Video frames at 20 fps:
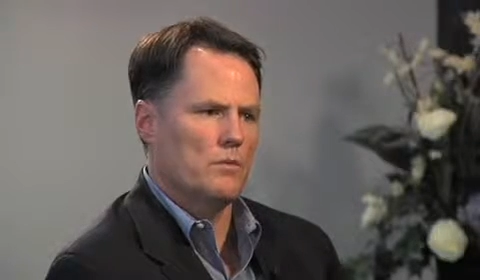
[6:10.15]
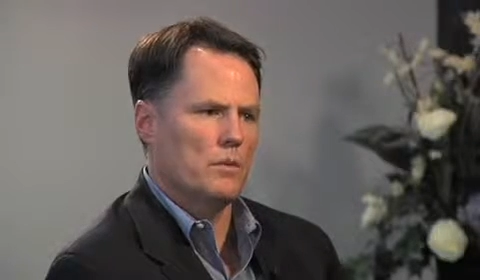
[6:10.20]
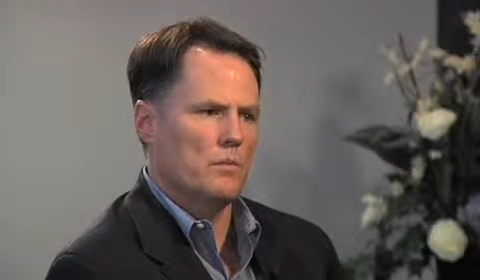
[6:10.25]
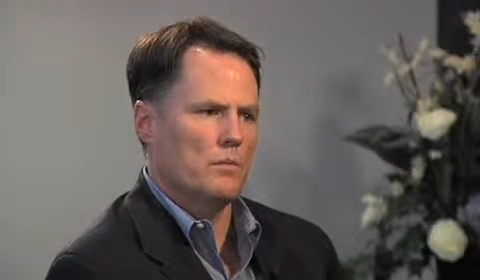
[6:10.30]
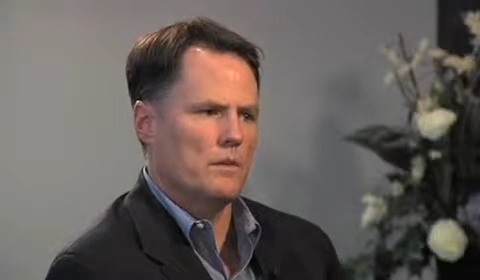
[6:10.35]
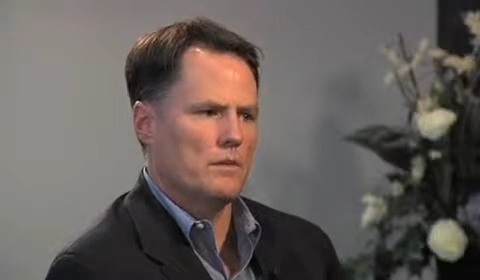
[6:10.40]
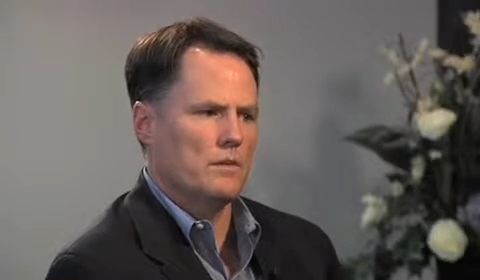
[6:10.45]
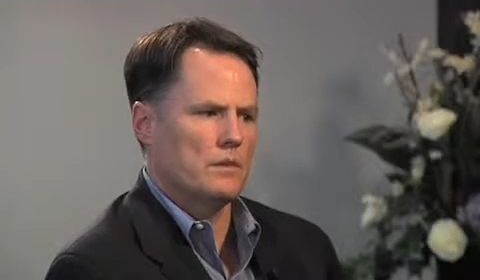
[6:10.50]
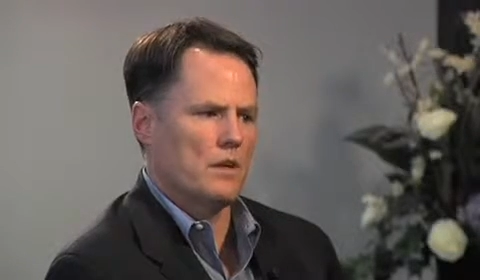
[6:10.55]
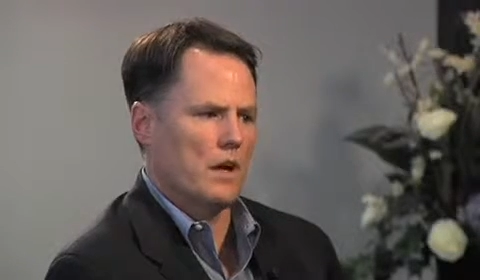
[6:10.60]

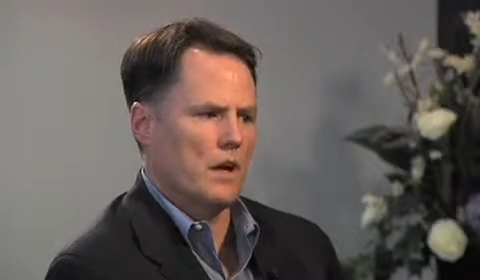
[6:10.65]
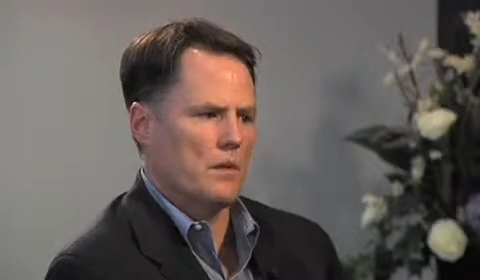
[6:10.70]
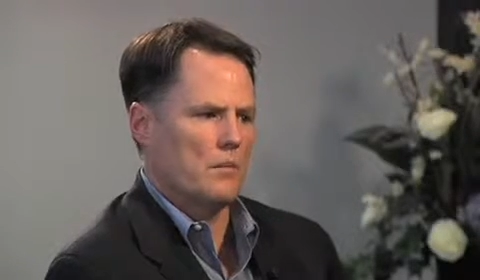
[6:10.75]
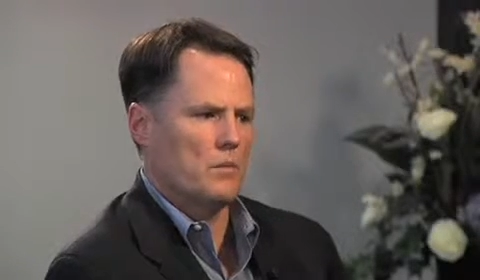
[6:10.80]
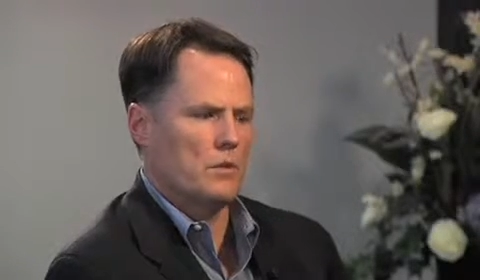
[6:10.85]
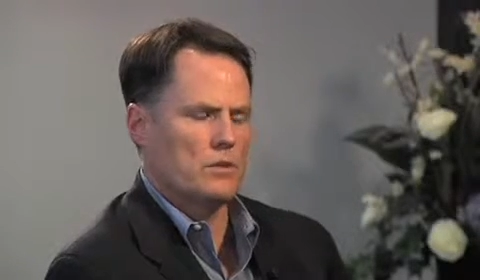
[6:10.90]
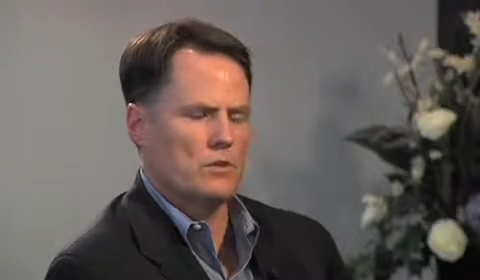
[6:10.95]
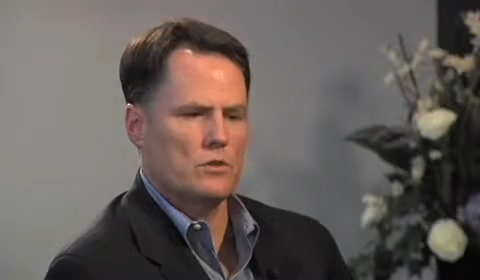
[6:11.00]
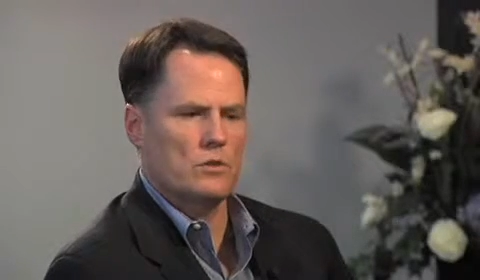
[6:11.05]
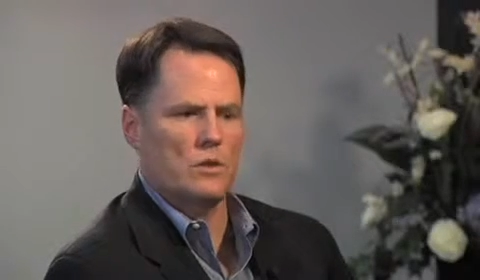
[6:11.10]
from the time
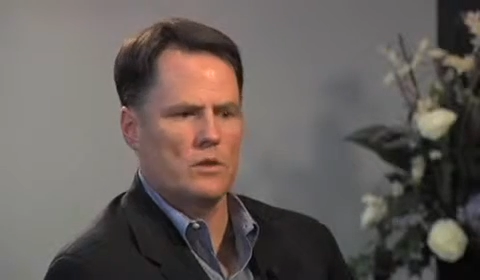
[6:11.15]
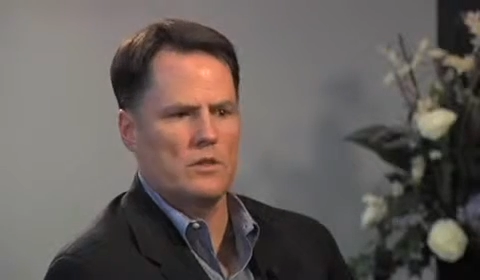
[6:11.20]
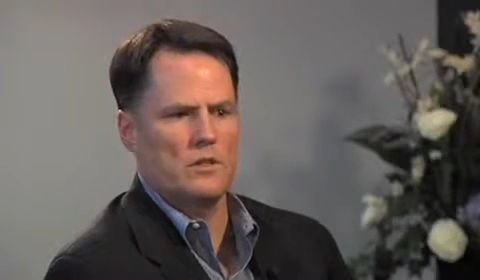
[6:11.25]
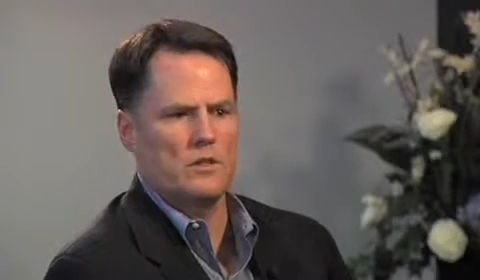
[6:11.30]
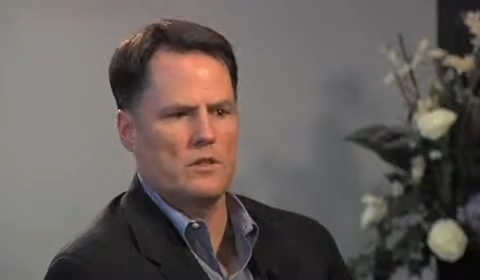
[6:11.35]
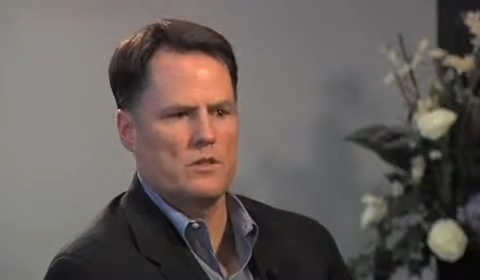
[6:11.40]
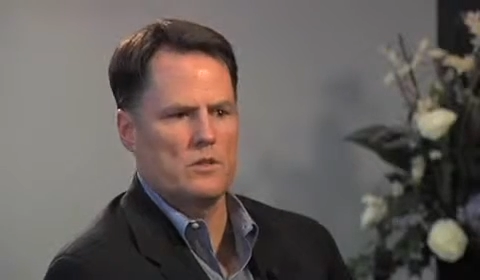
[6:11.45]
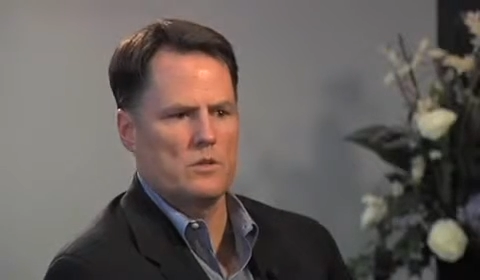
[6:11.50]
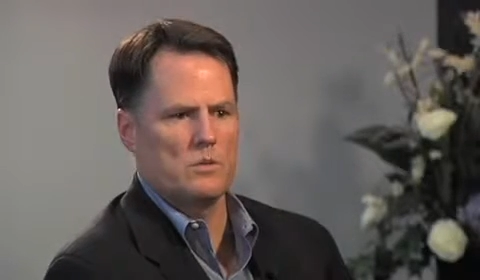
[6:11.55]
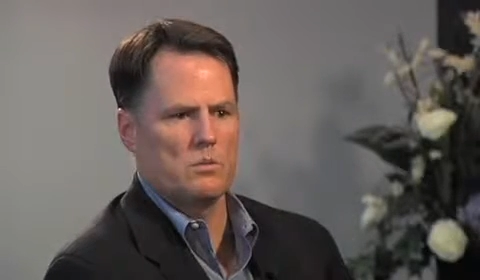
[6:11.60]
we
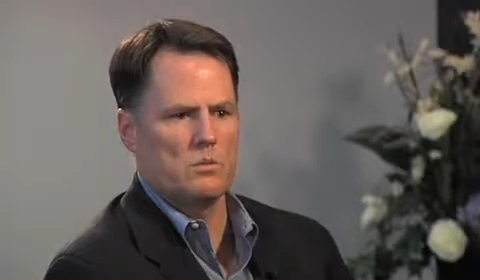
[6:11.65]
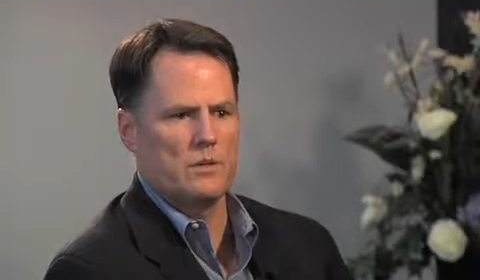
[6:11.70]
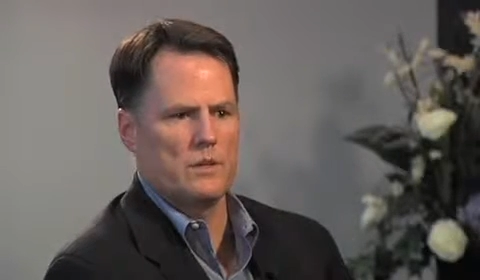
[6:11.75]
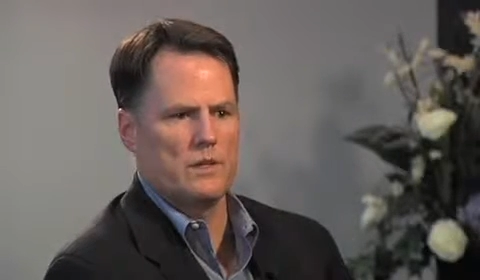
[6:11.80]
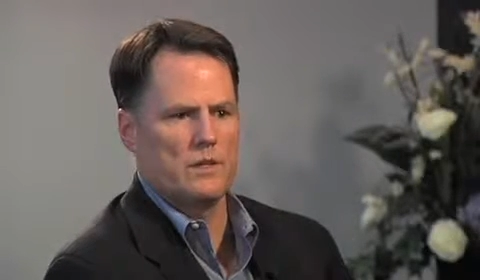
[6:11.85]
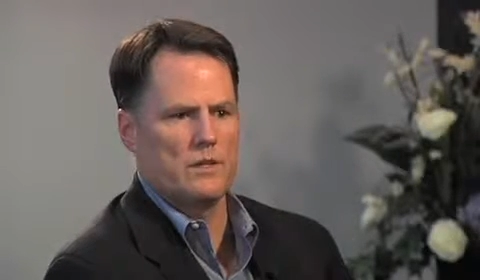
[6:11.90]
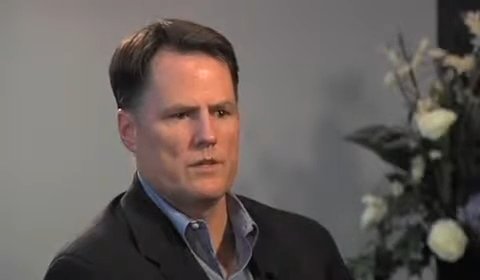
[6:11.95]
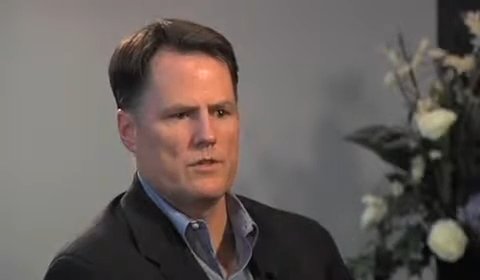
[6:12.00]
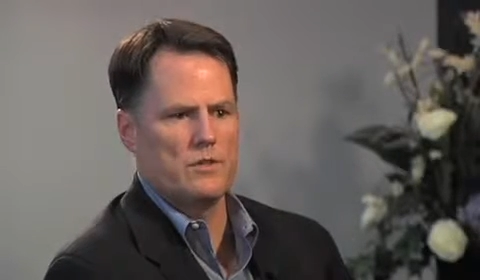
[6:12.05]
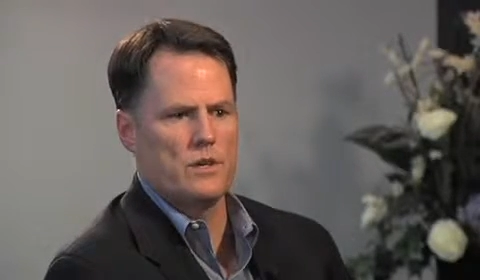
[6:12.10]
started
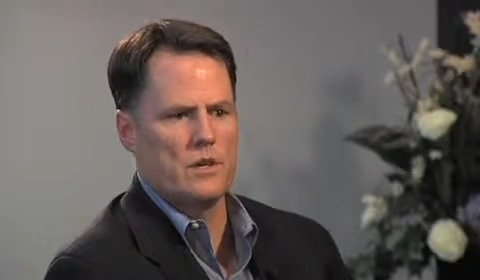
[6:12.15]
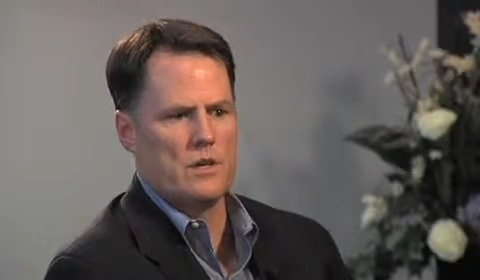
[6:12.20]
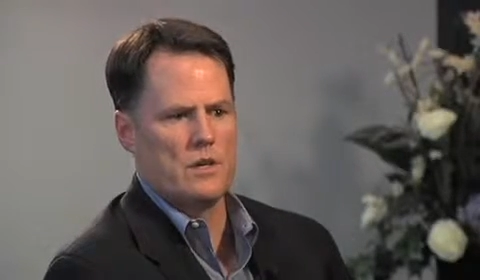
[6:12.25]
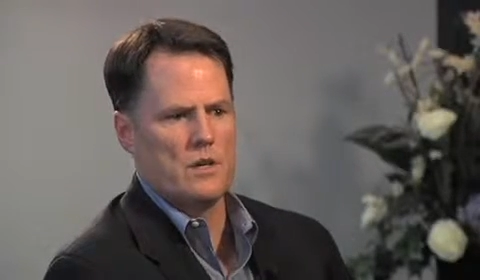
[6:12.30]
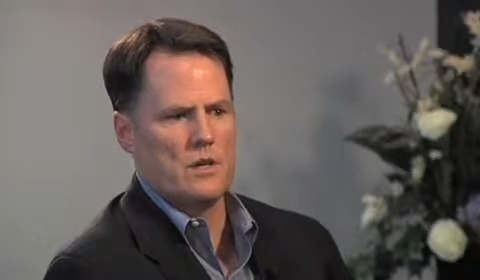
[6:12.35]
DigitalBridge